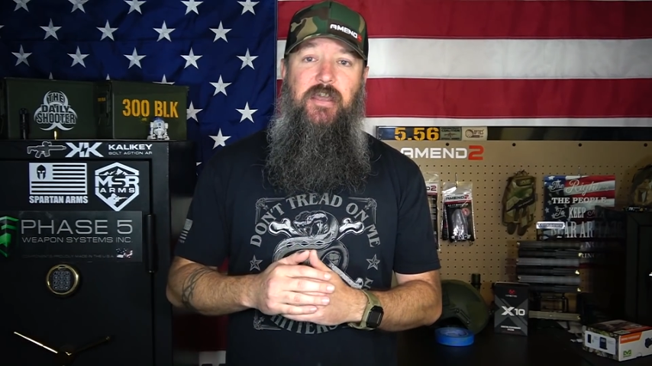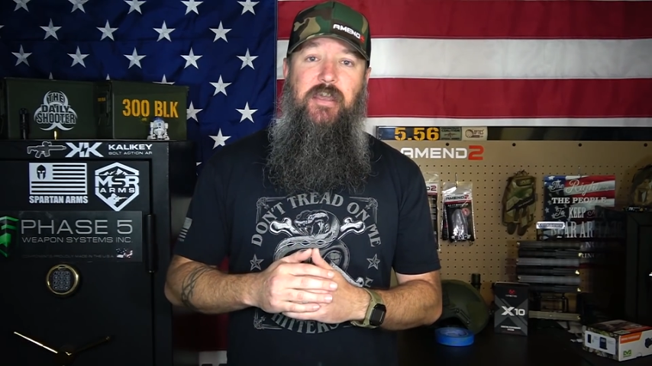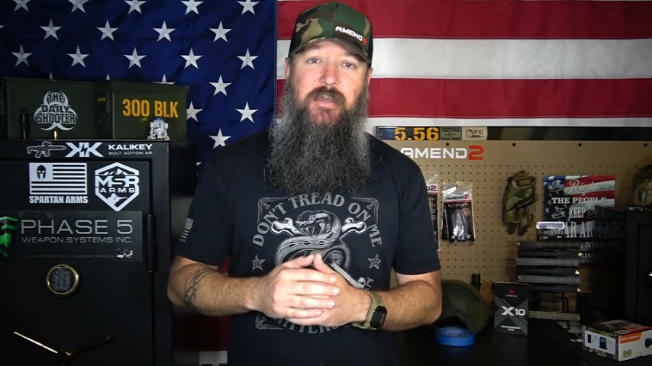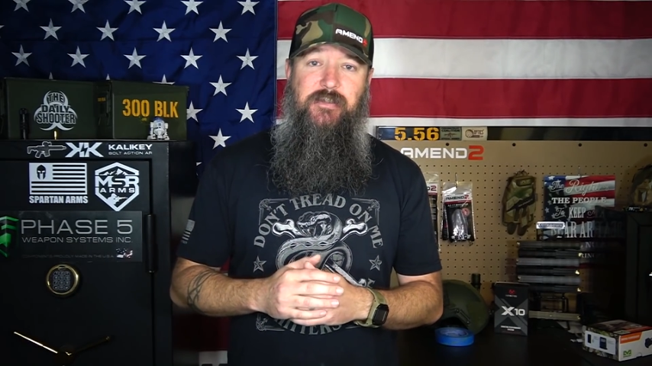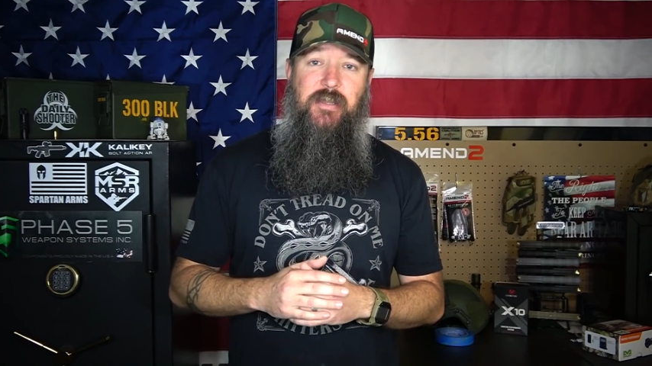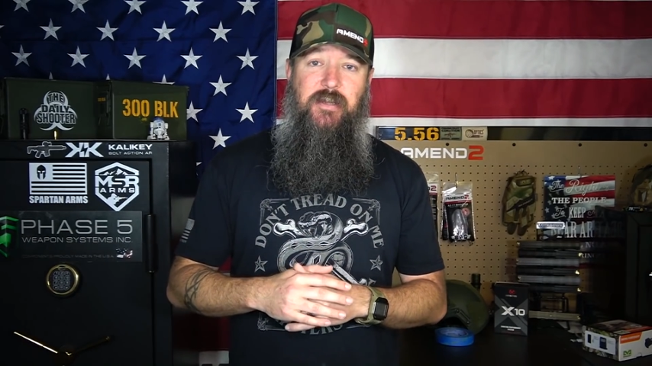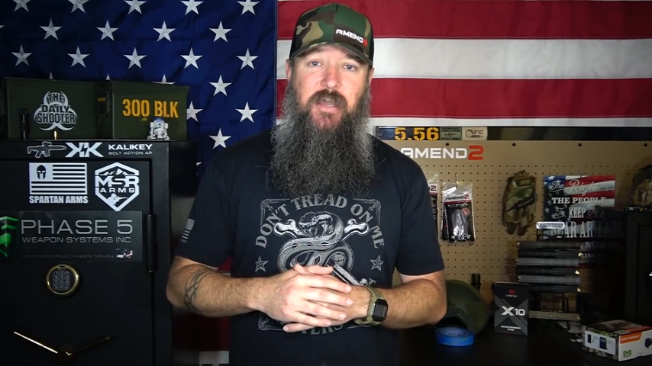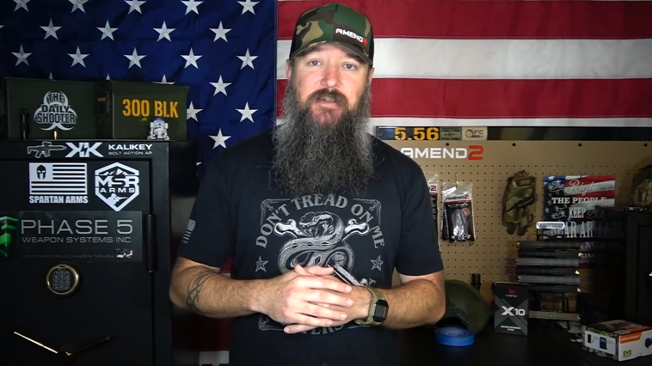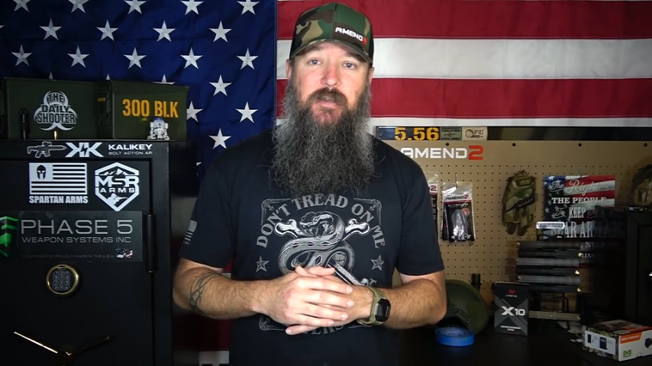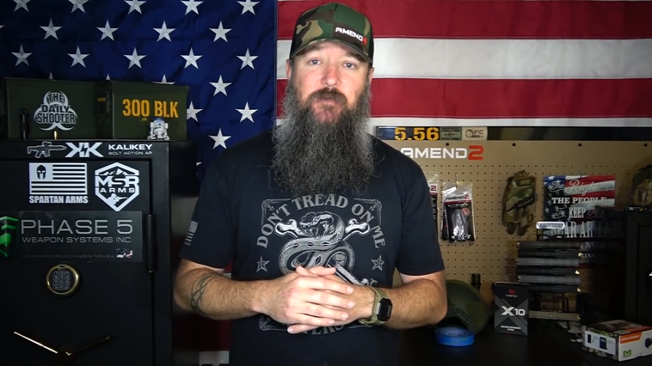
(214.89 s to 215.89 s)
is going to
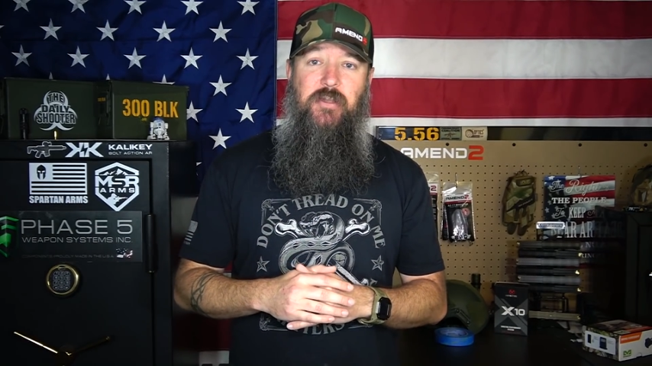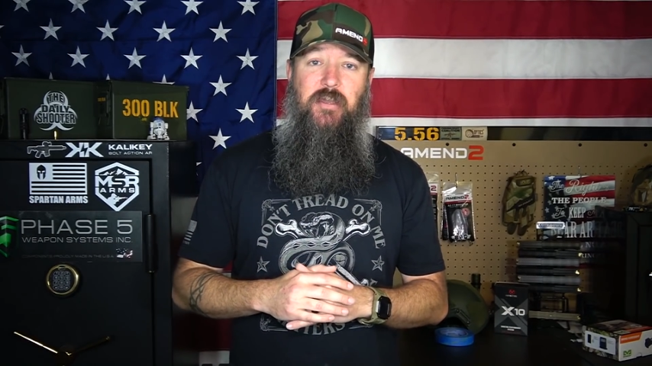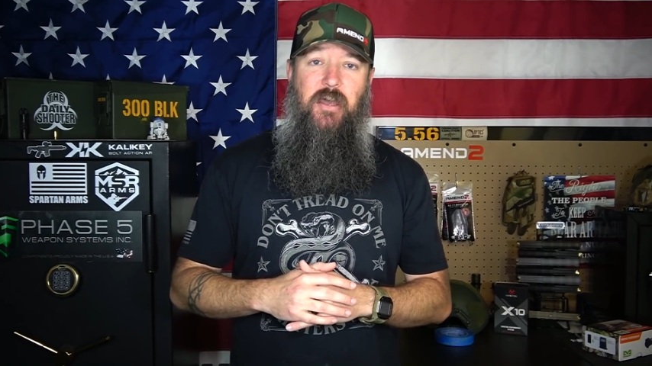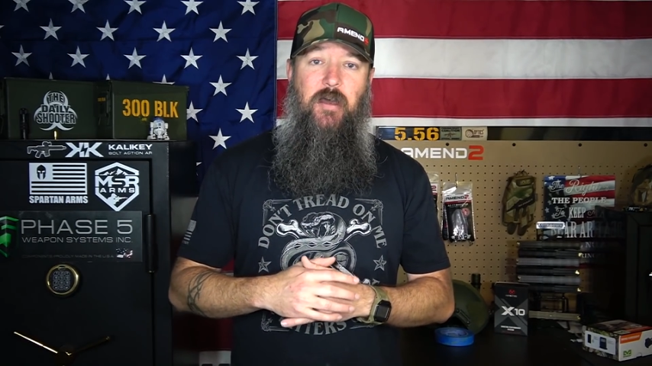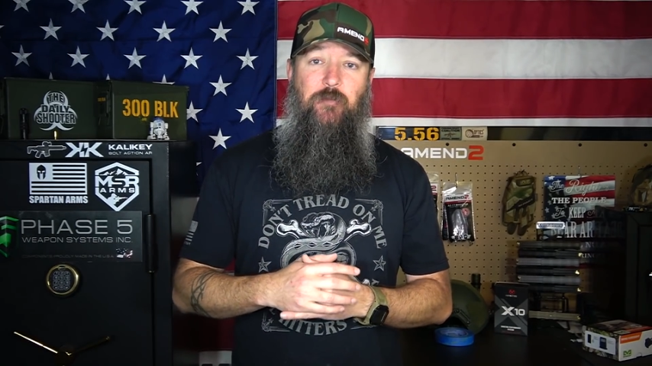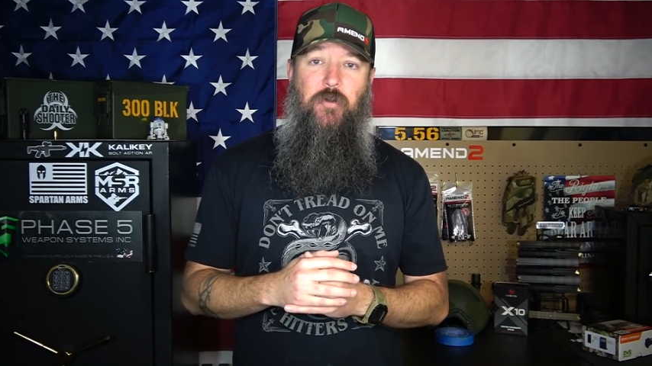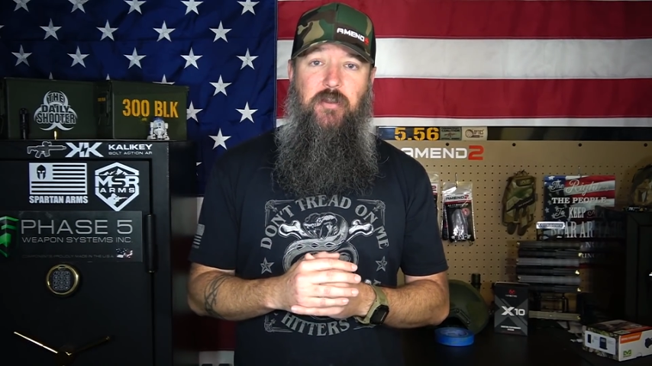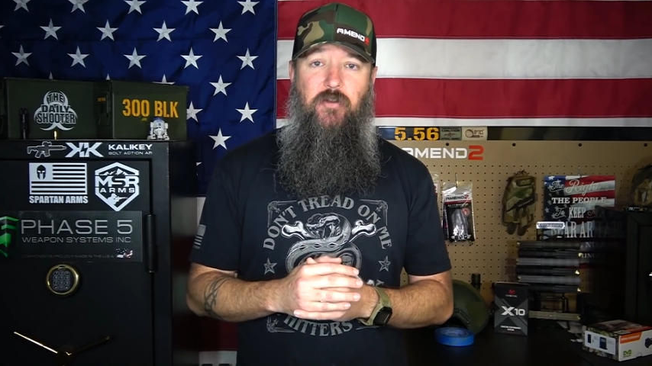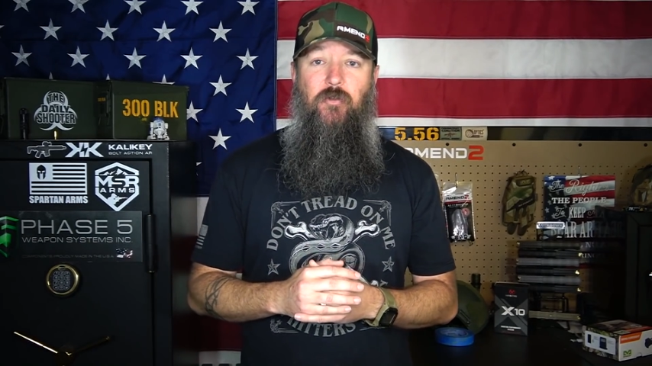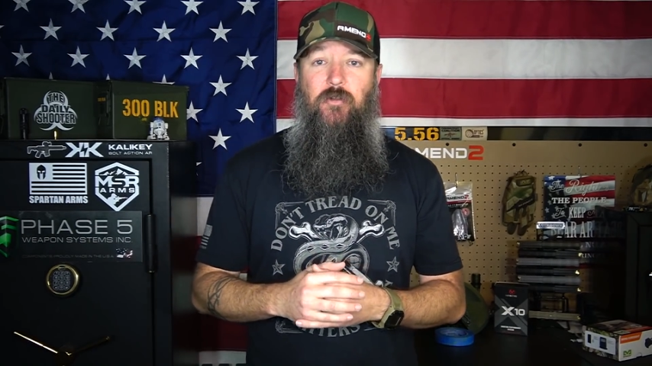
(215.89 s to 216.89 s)
get something Something uh, pretty
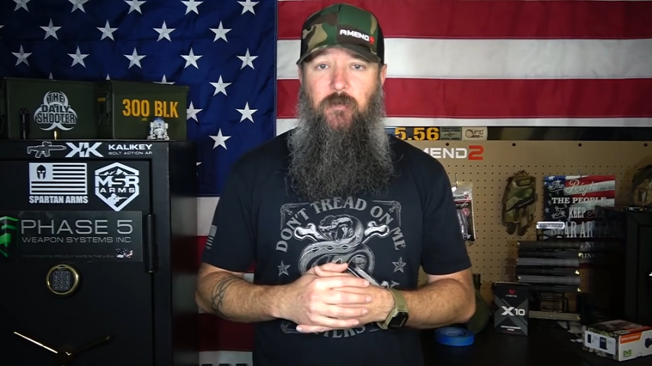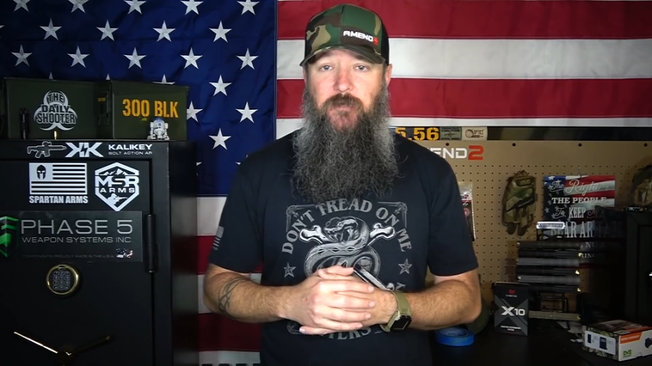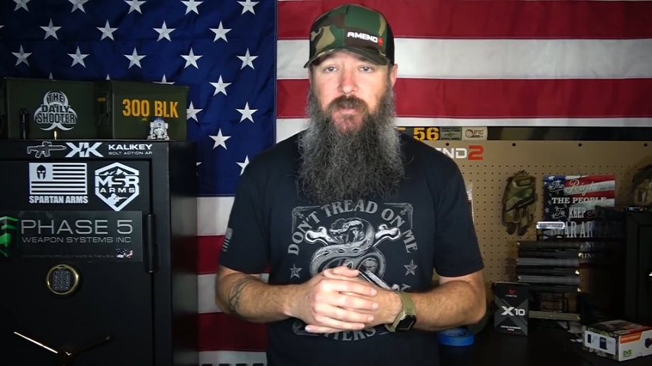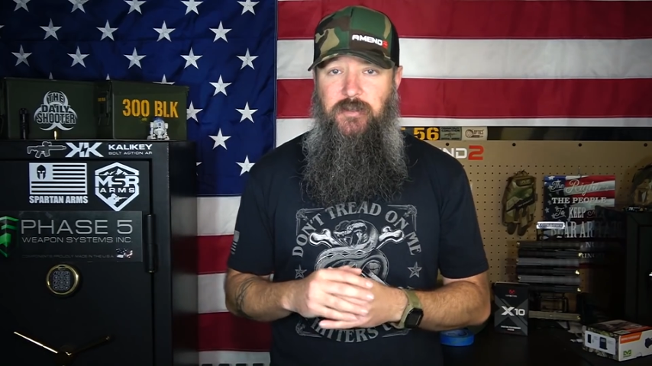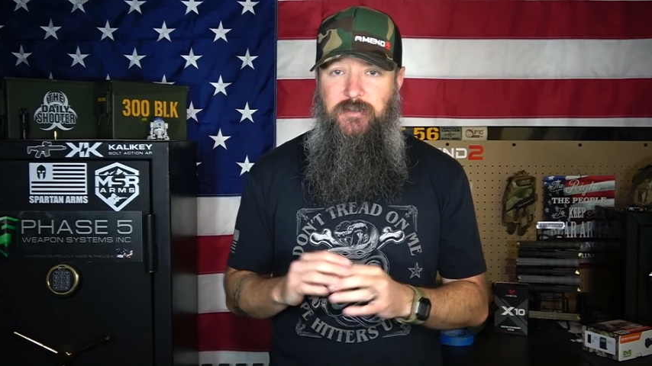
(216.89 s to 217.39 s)
cool, hopefully.